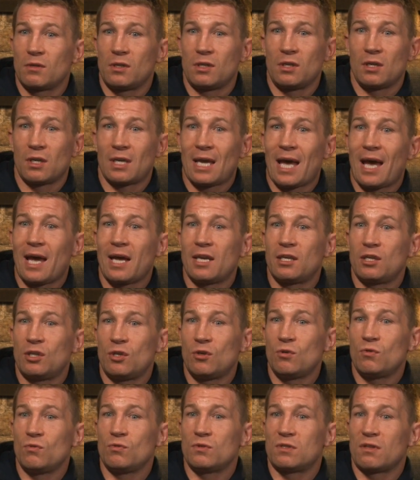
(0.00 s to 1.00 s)
you can't
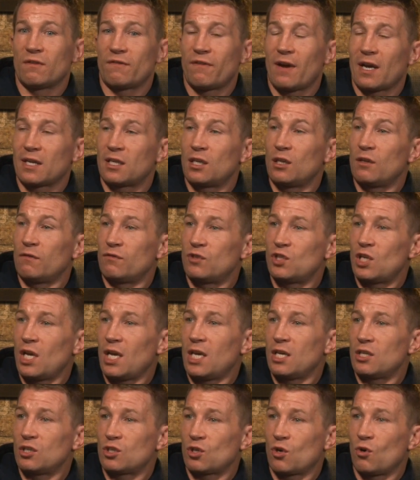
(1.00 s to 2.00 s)
use the fact that you've
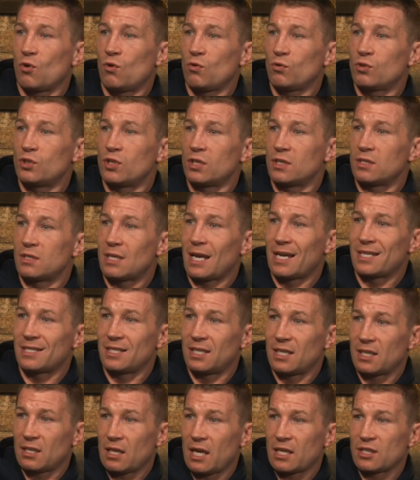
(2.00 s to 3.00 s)
changed coaches as
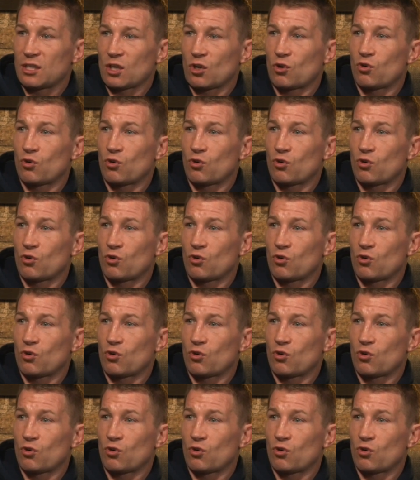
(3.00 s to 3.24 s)
an as a